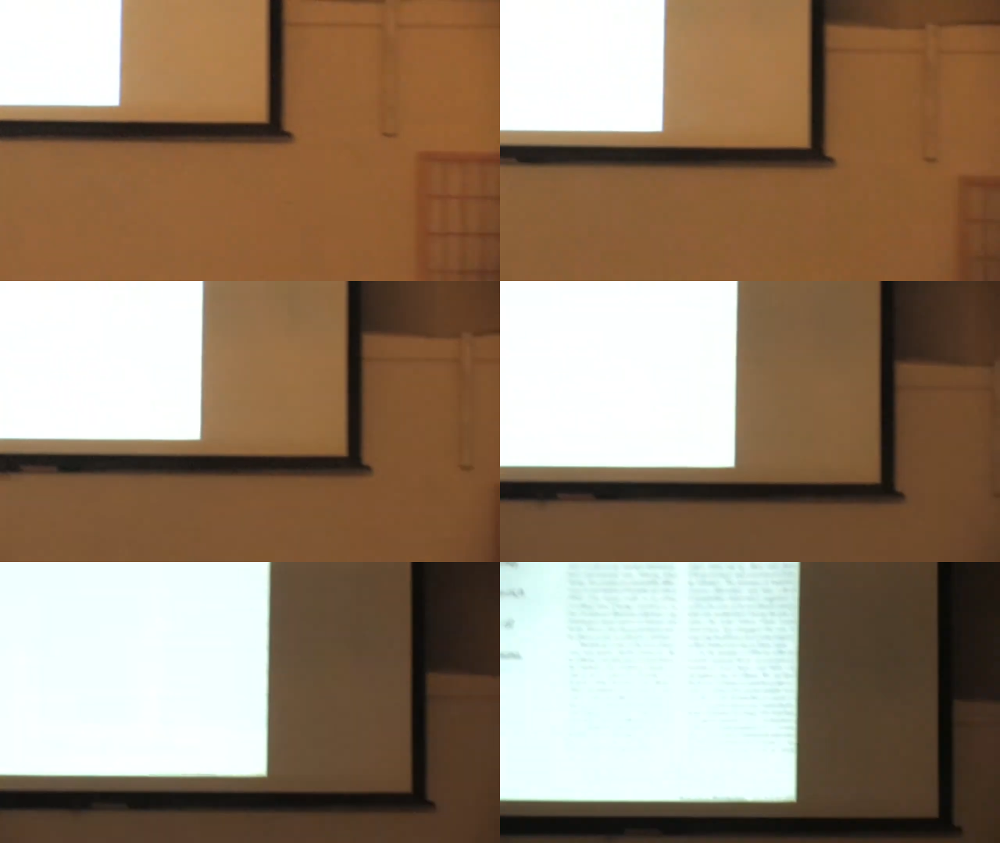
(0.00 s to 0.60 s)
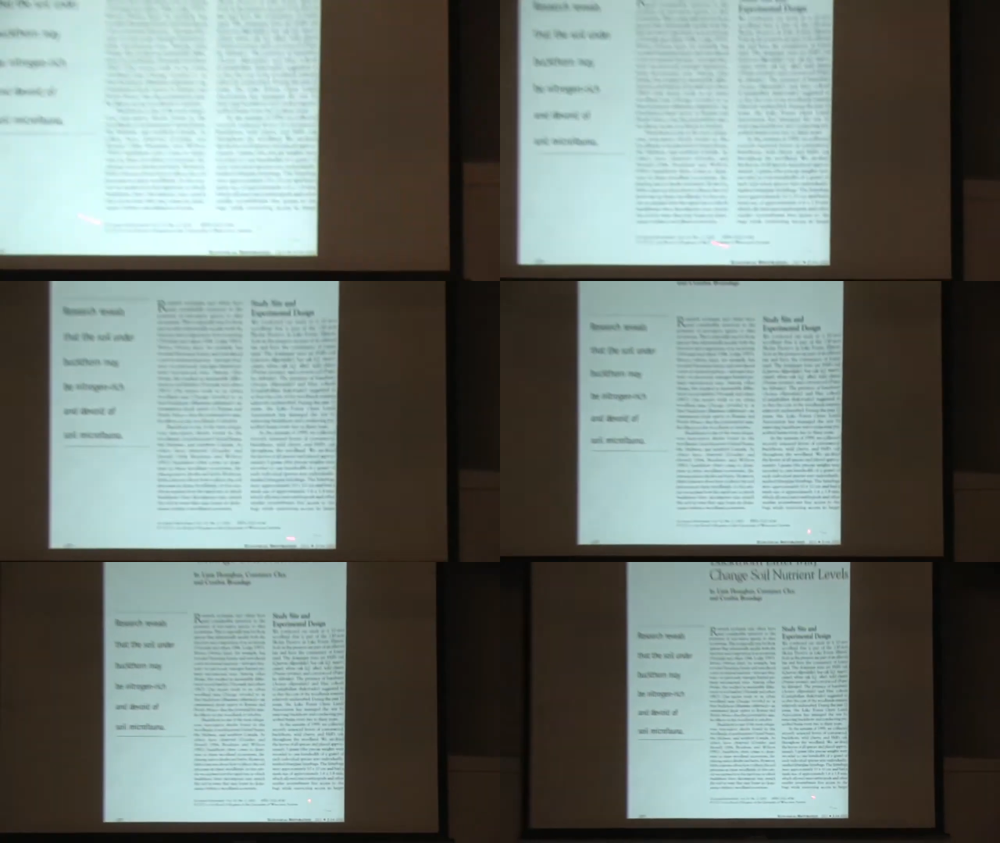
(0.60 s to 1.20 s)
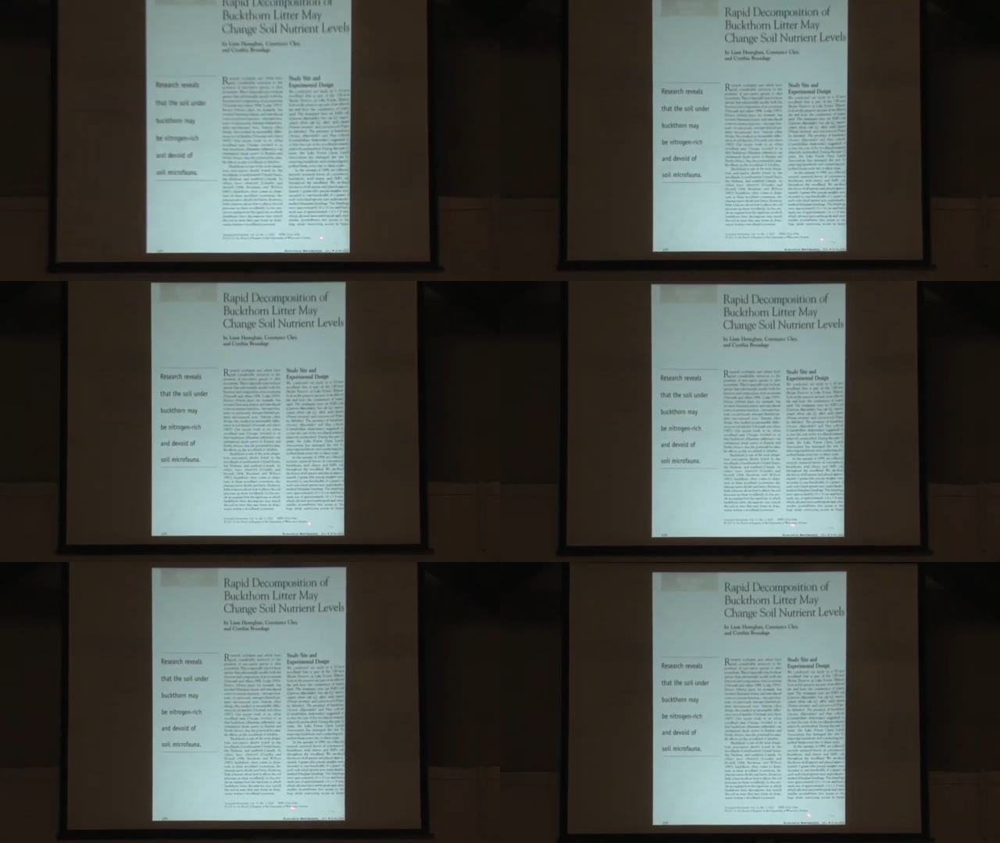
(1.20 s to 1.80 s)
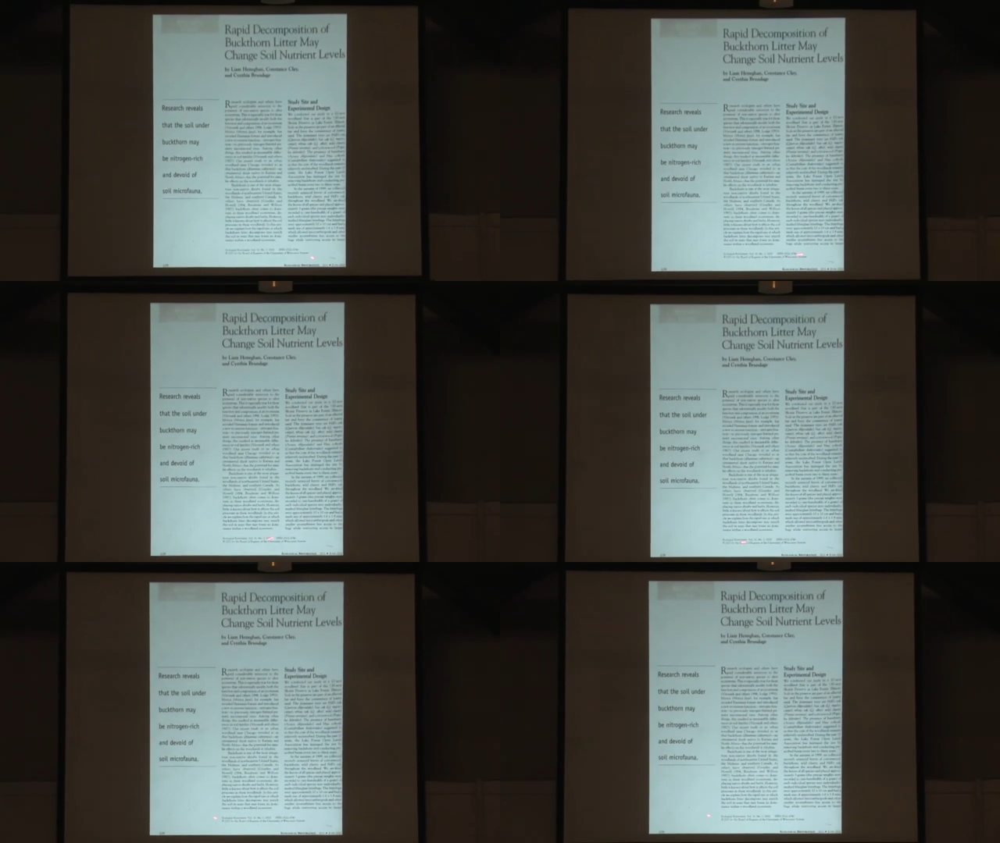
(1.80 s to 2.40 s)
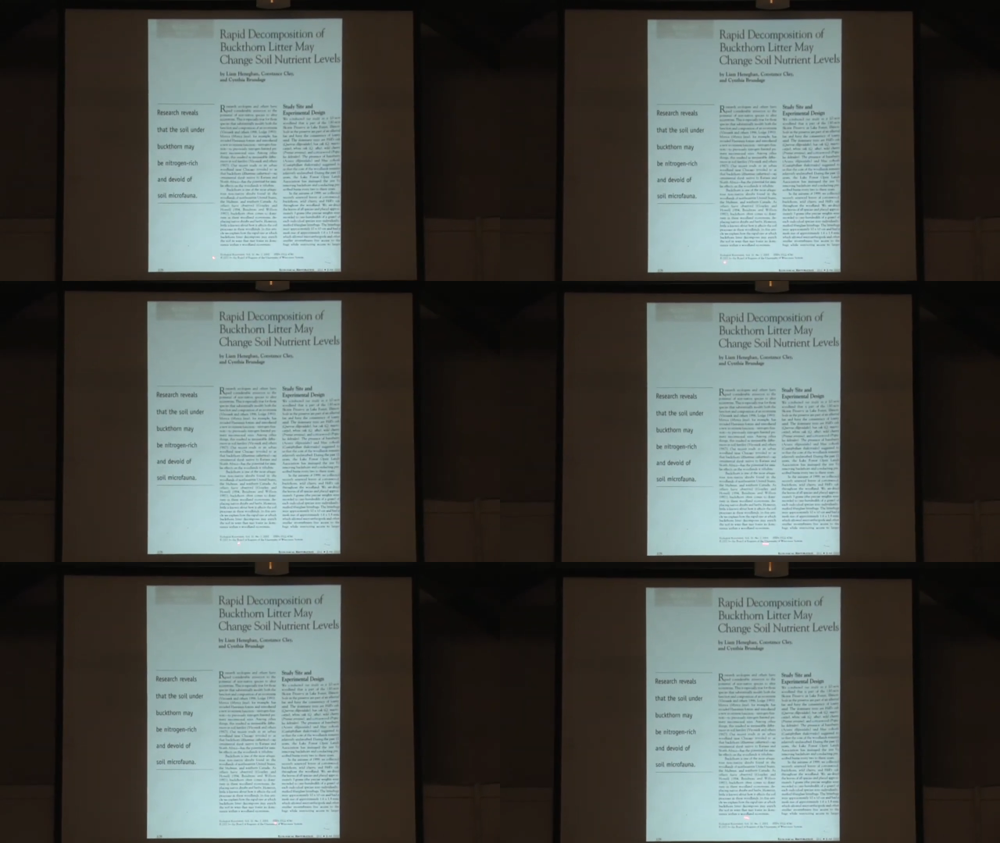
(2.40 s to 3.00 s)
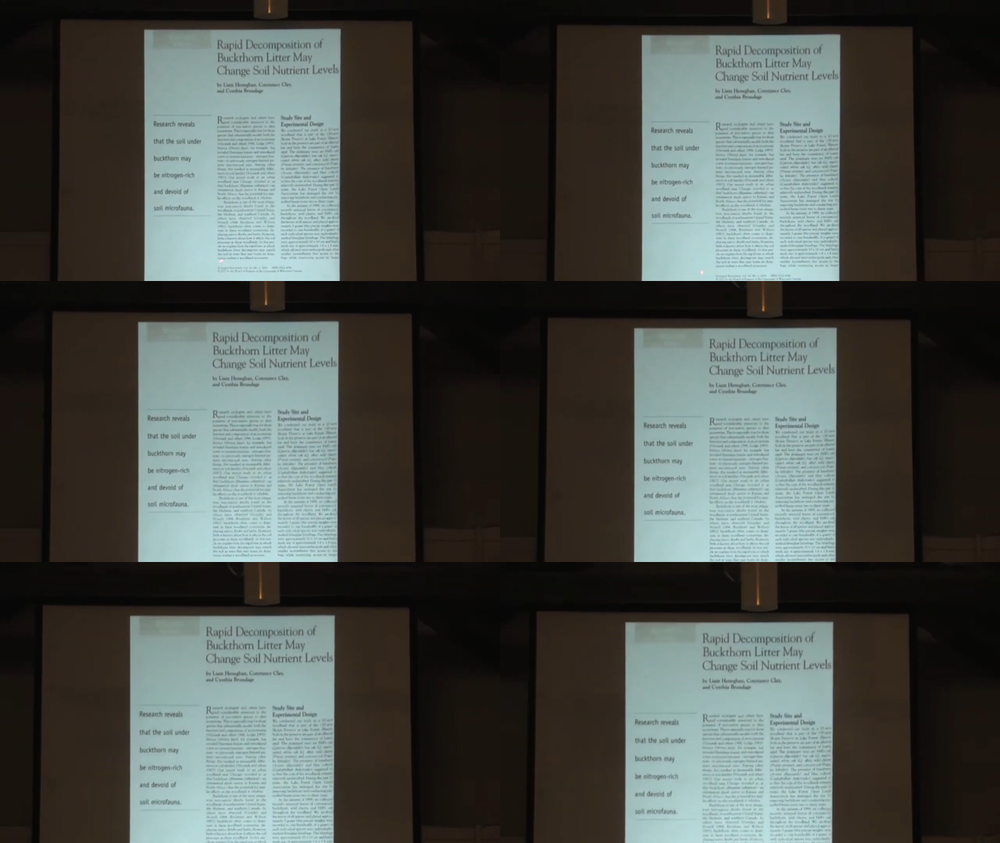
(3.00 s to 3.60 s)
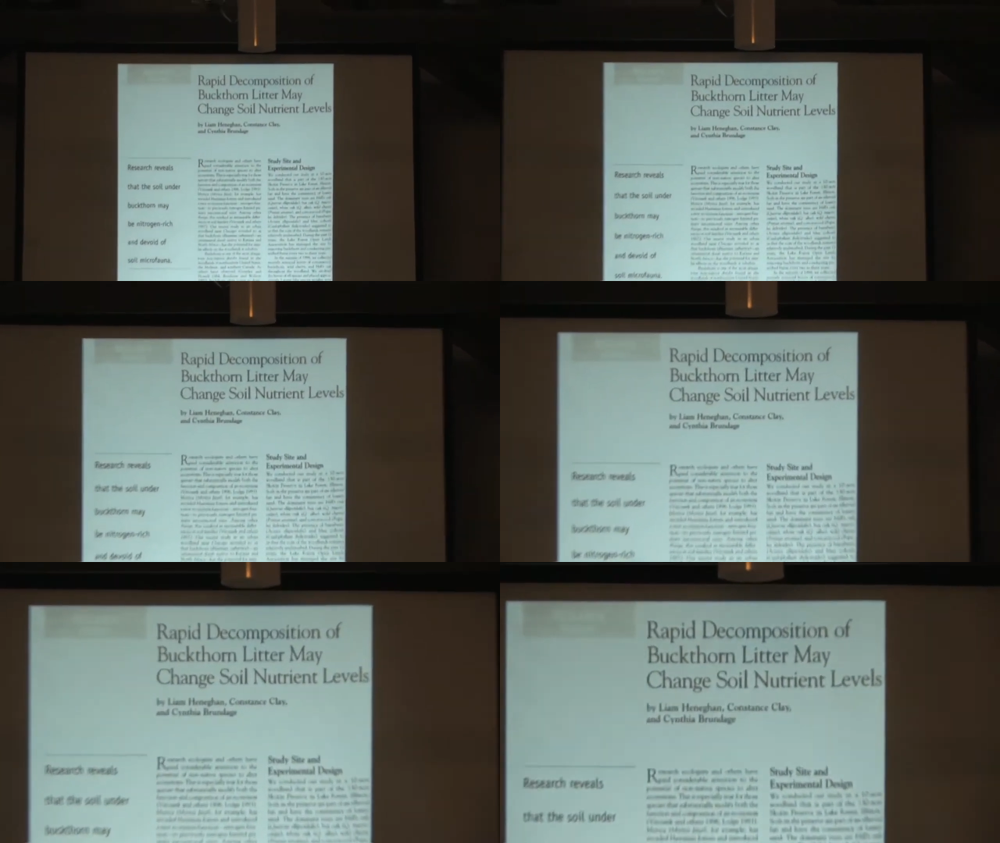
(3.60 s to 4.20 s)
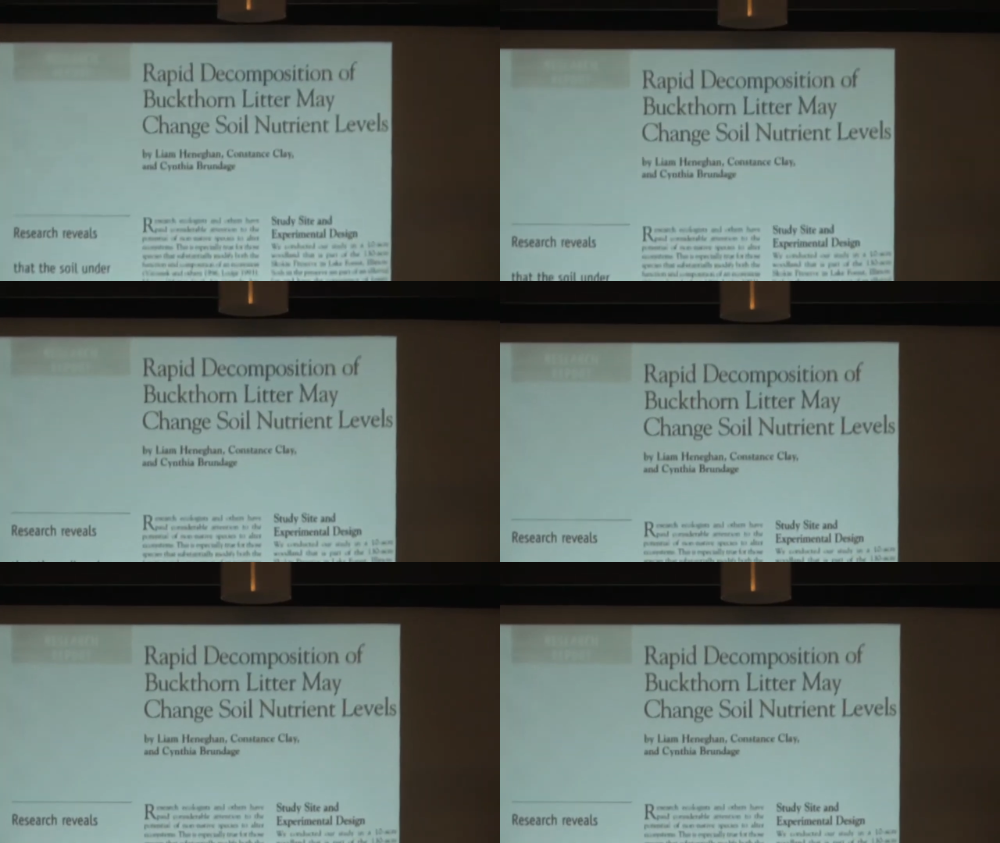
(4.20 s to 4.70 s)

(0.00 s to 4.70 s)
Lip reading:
No face is visible, so there are no lips to read.